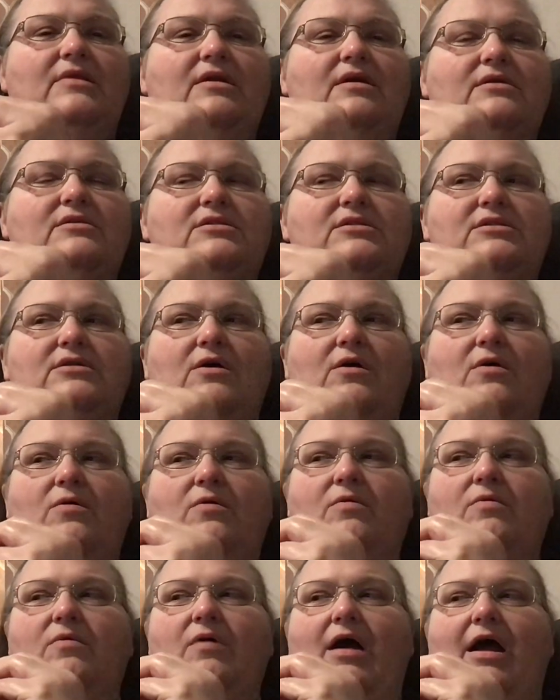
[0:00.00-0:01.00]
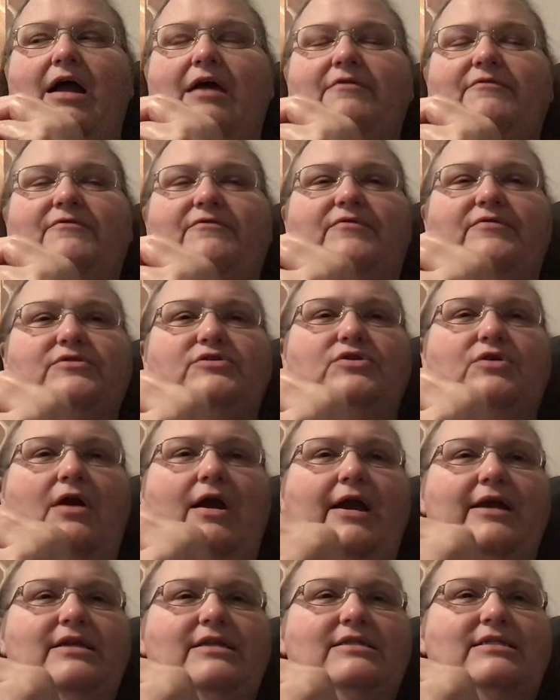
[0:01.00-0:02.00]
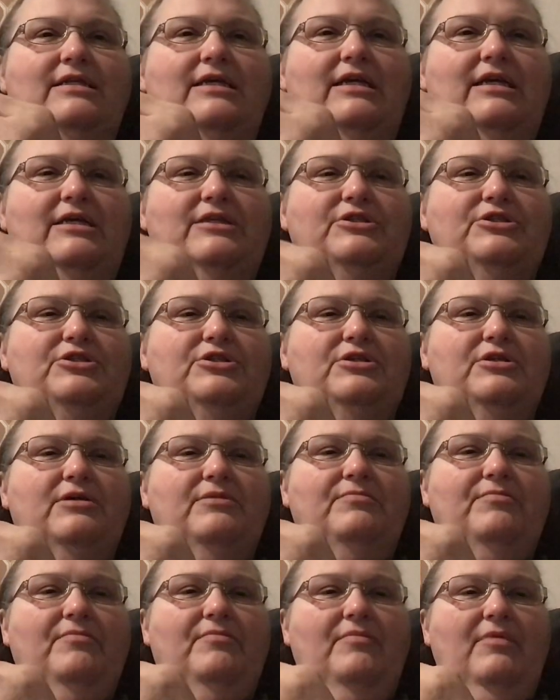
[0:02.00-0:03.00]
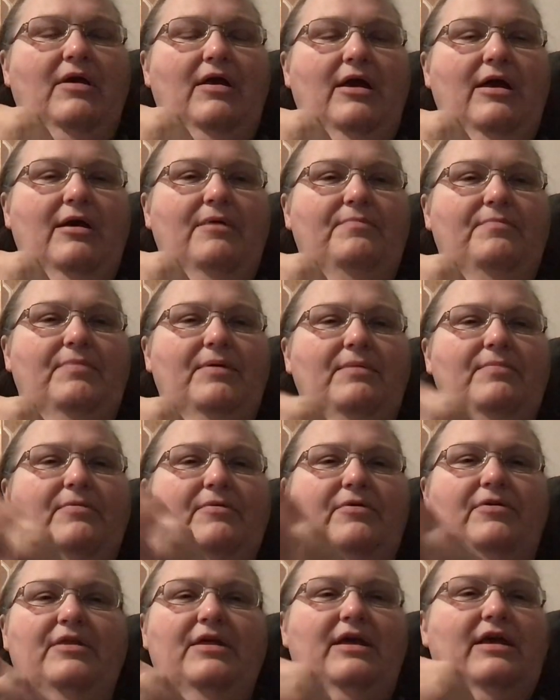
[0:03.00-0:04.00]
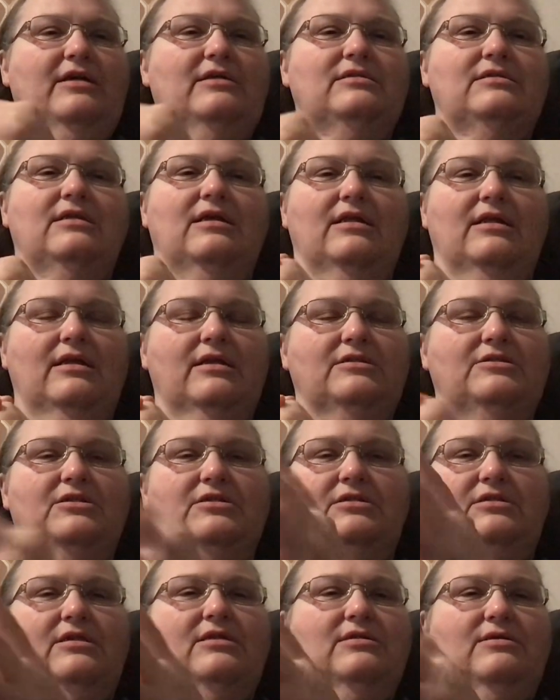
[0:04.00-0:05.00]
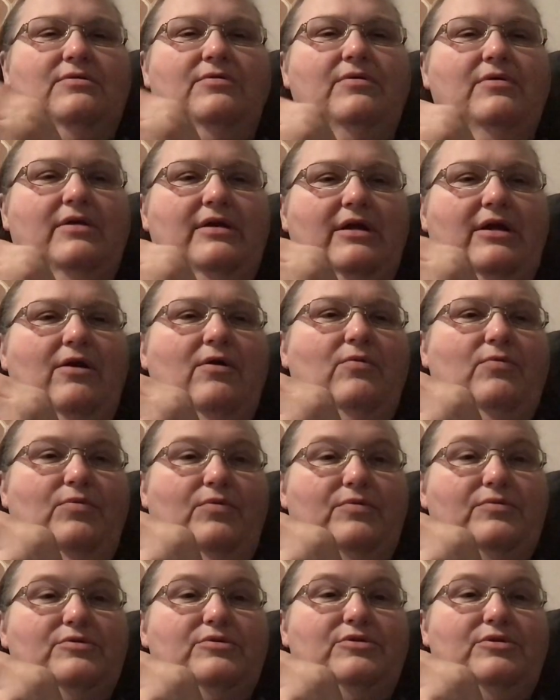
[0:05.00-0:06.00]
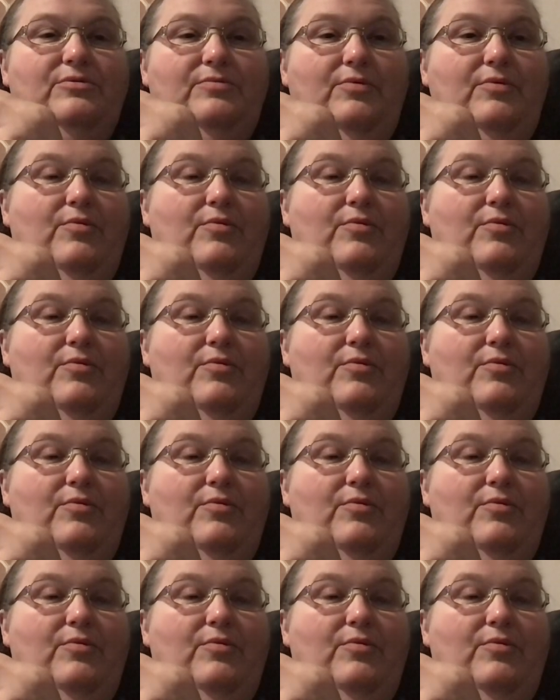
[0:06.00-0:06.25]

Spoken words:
so I've tried to teach people things, and it just doesn't really go super